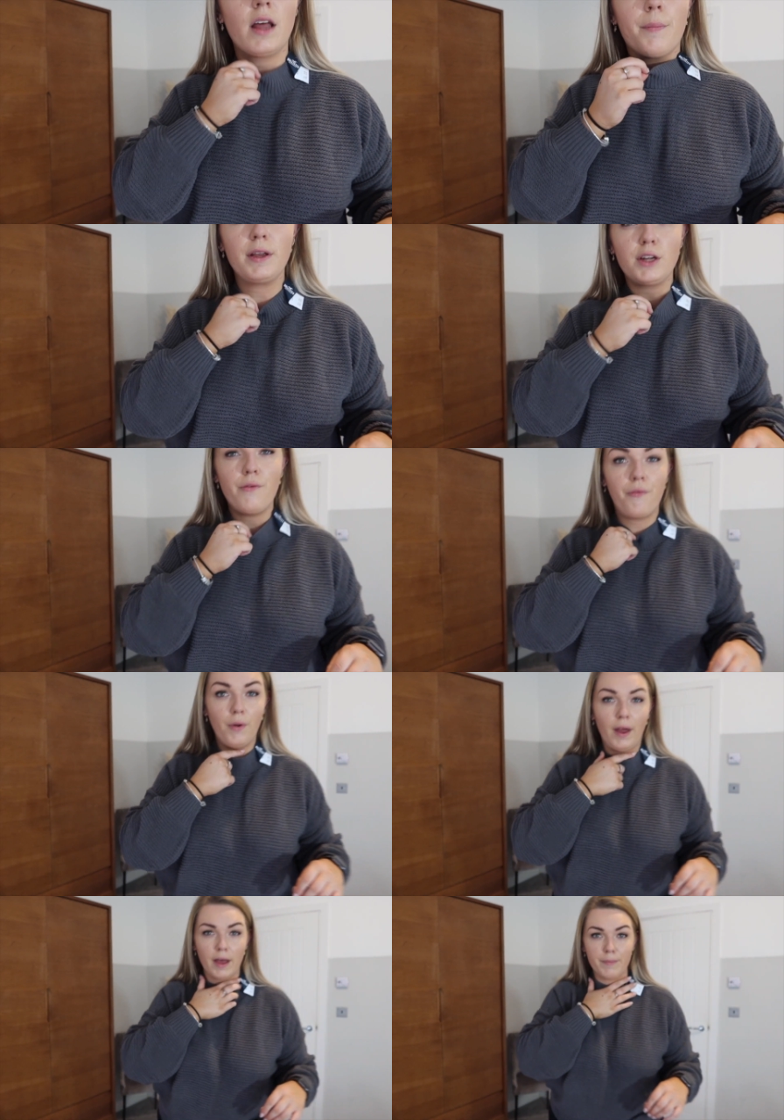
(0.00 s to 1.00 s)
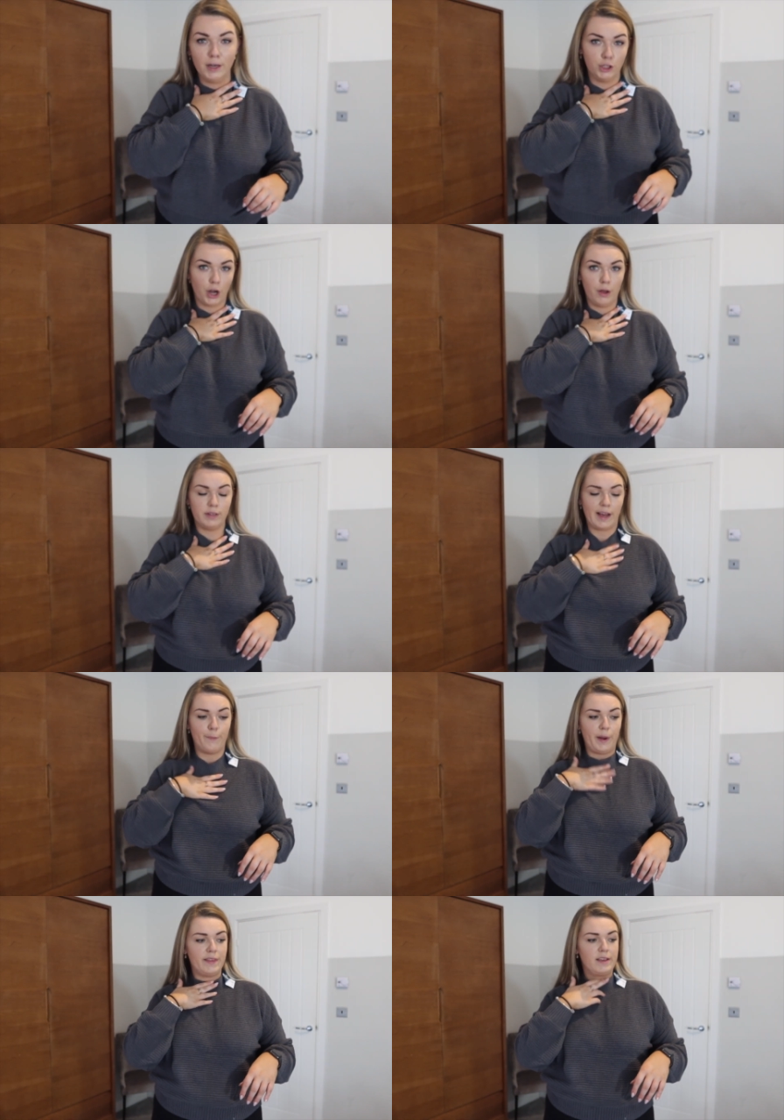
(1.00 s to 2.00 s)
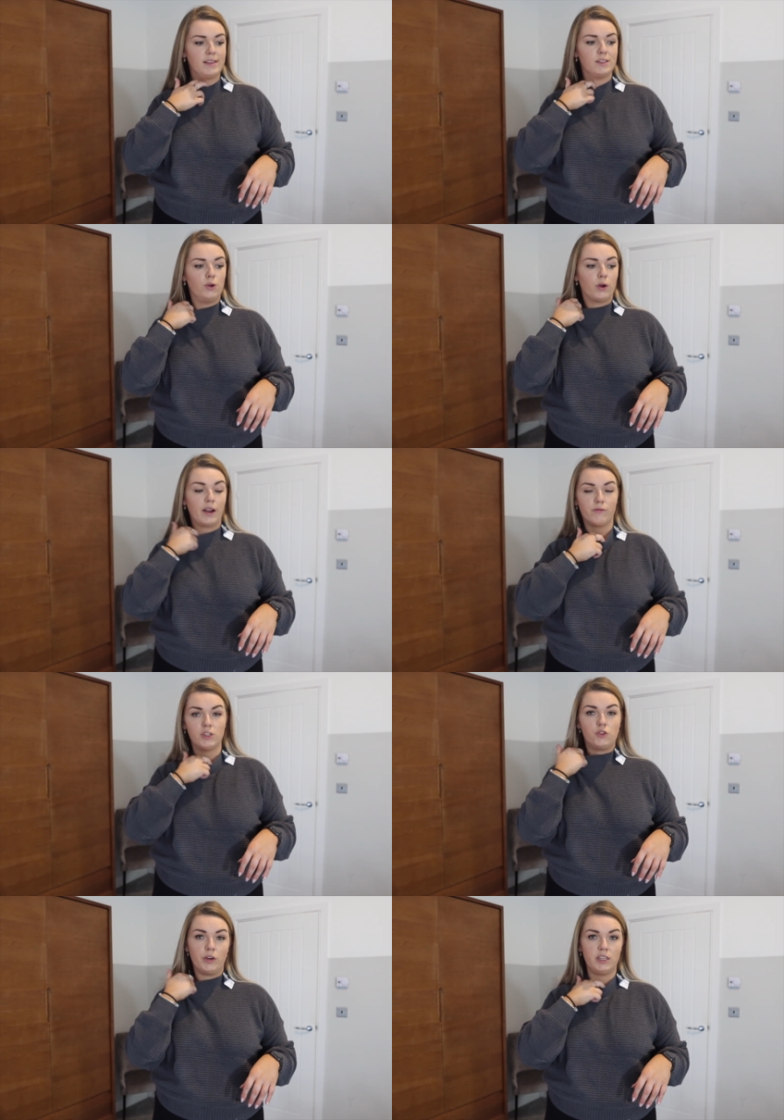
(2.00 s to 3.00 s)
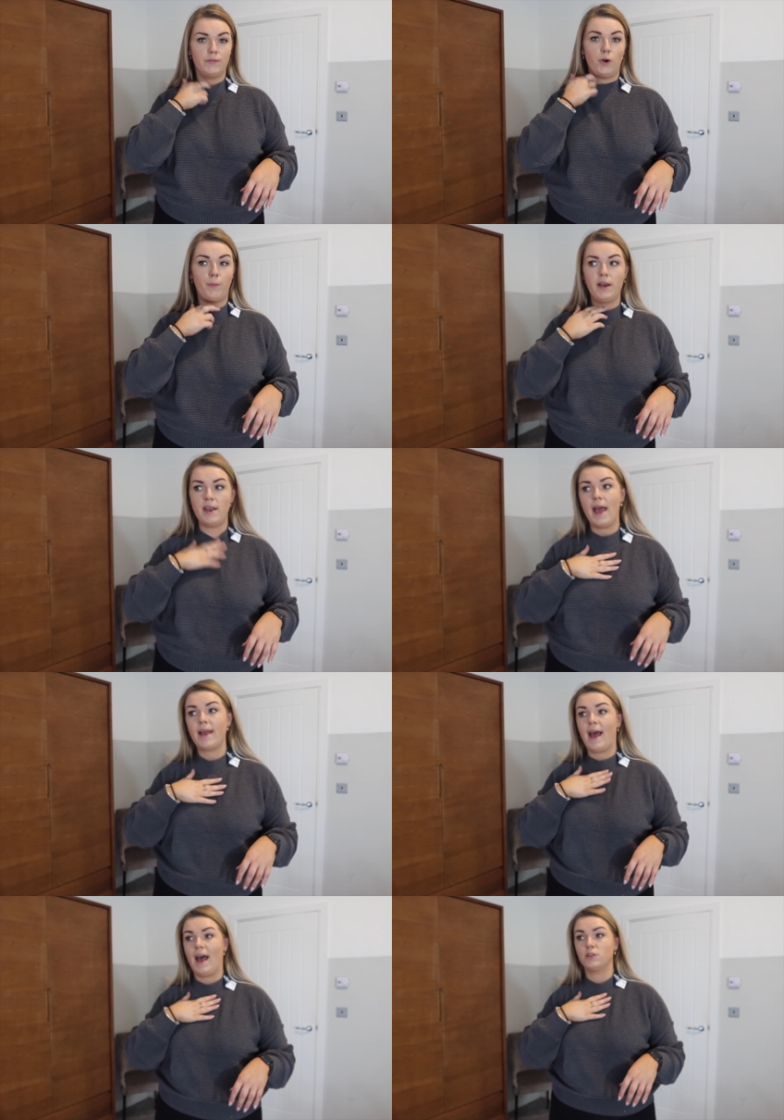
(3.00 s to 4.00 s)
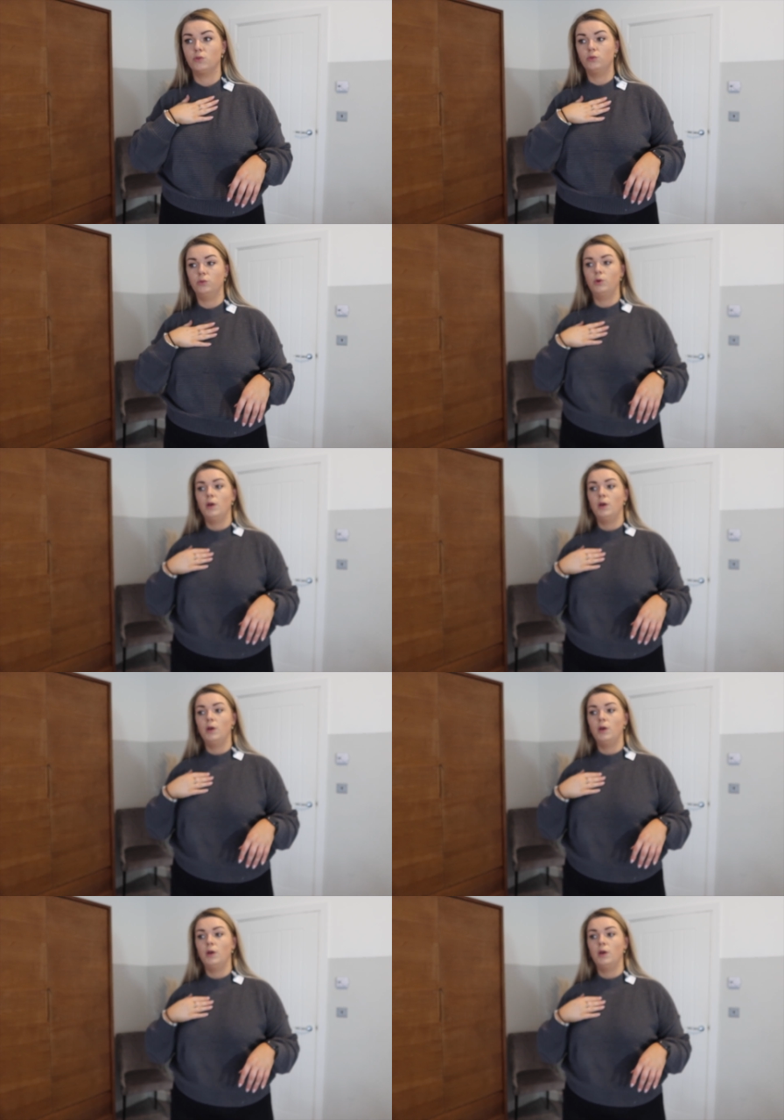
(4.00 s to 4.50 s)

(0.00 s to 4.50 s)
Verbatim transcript: up. I don't feel like I'm being choked out by this. It's not kind of restrictive on my neck at all.